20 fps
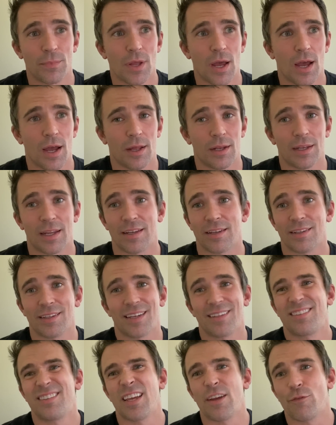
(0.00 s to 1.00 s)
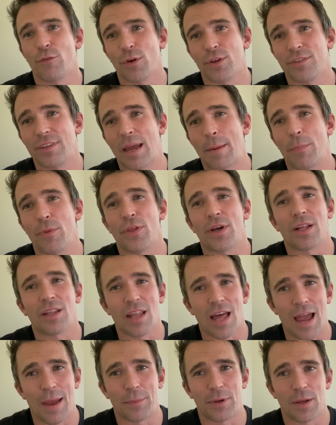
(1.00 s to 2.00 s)
like let's say for example the
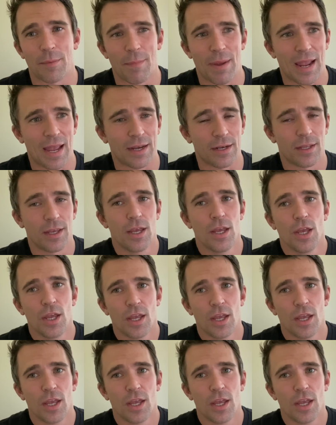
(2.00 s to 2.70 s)
climb command.